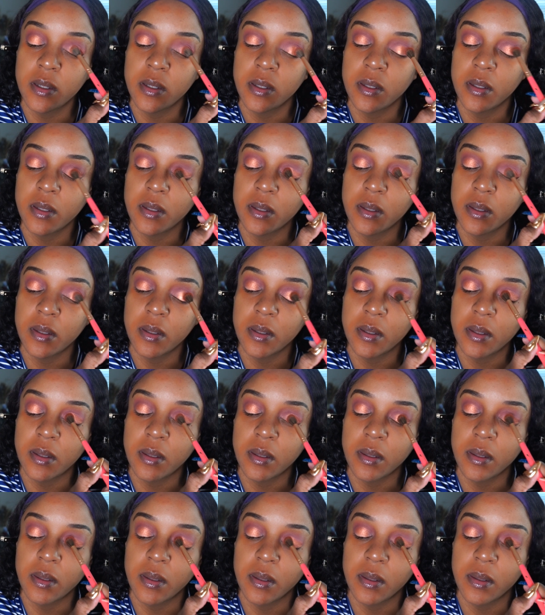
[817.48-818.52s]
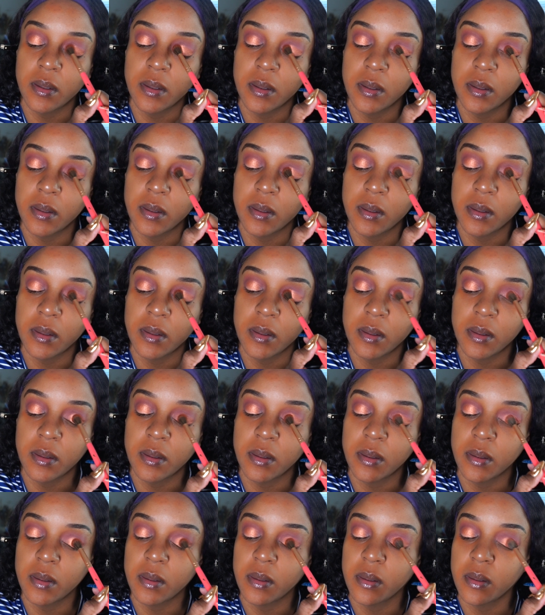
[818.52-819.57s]

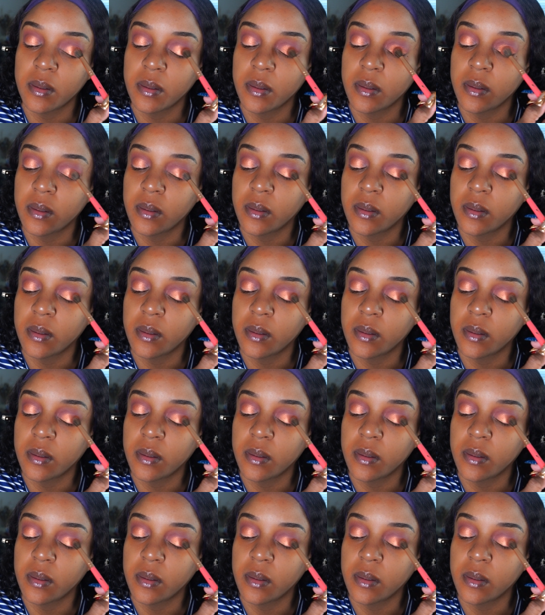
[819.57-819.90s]
Nothing is said.